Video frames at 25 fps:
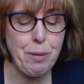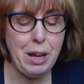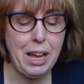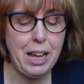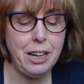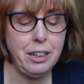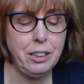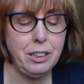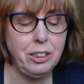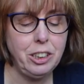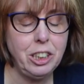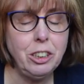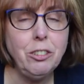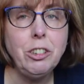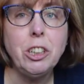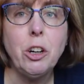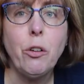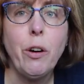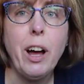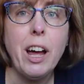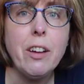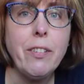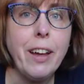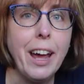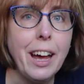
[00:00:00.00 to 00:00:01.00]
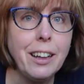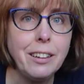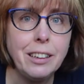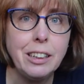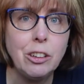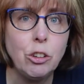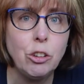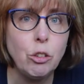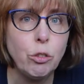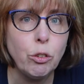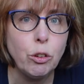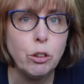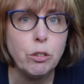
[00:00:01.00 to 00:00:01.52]
And you know, I've had
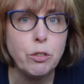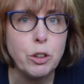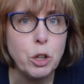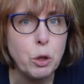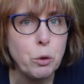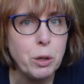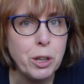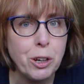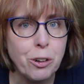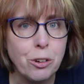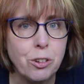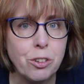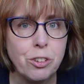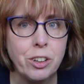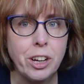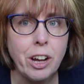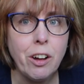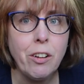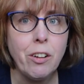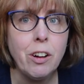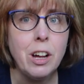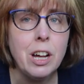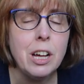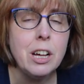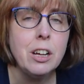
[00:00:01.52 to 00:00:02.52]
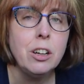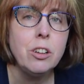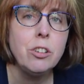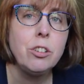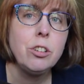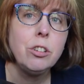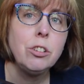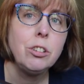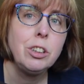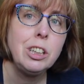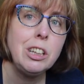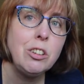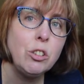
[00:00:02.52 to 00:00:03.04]
these for a few years now. So
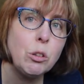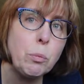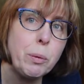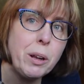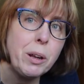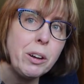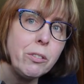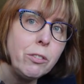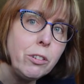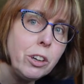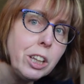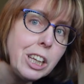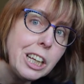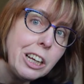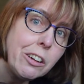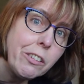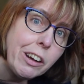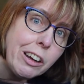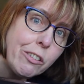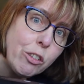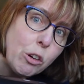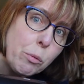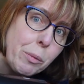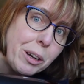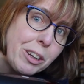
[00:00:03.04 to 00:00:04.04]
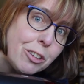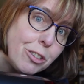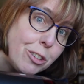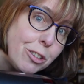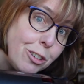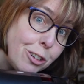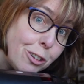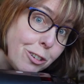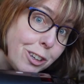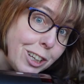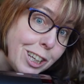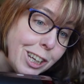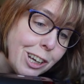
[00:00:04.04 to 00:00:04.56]
these have been really great for my
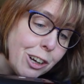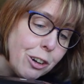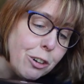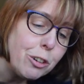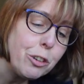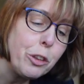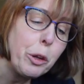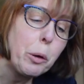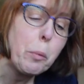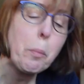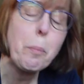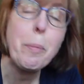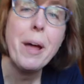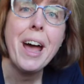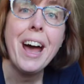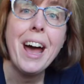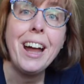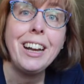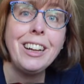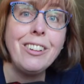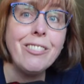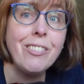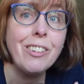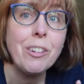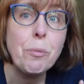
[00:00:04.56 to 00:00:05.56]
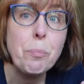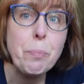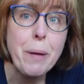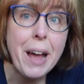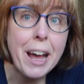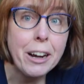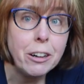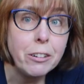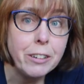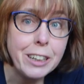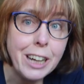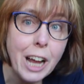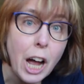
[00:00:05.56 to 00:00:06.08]
studio. They're
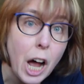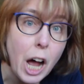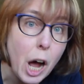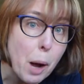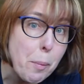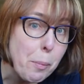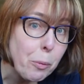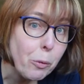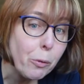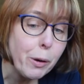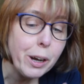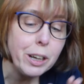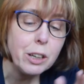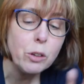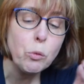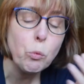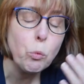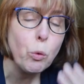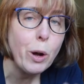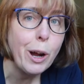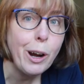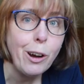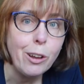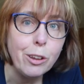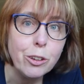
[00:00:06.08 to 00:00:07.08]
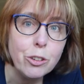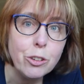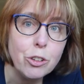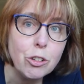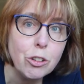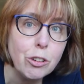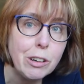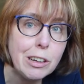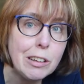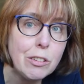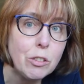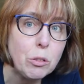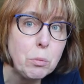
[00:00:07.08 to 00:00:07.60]
battery operated, wireless
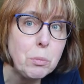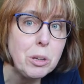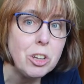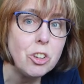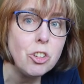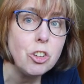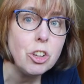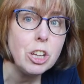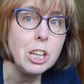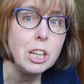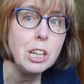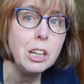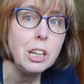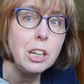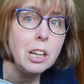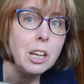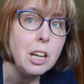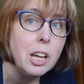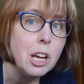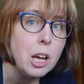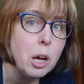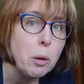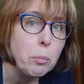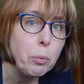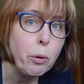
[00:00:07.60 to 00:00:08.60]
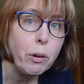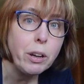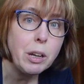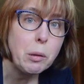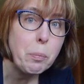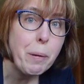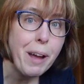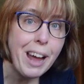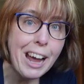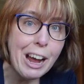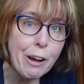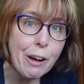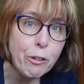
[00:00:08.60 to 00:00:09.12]
transmission, pretty
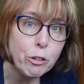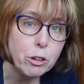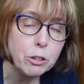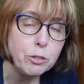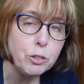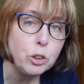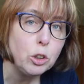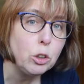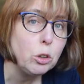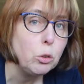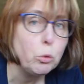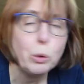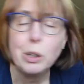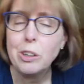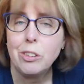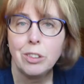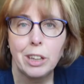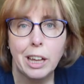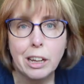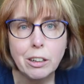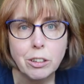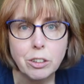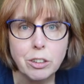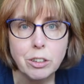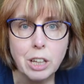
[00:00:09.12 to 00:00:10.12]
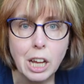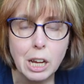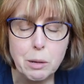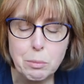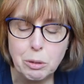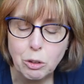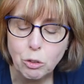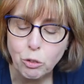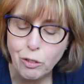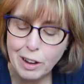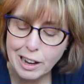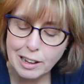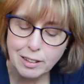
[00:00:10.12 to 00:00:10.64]
powerful. Recycle time
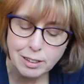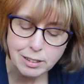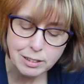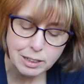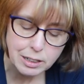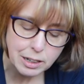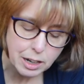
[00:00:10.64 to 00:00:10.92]
is fast